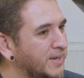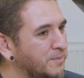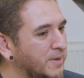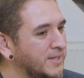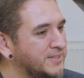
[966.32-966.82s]
can
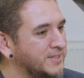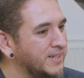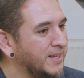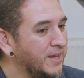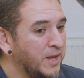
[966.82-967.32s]
imagine.
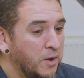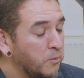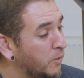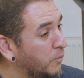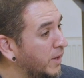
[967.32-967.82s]

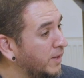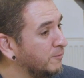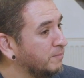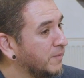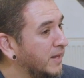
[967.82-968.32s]

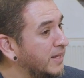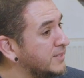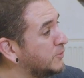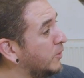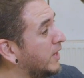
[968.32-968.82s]
Well,
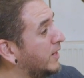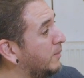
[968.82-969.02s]
let's talk a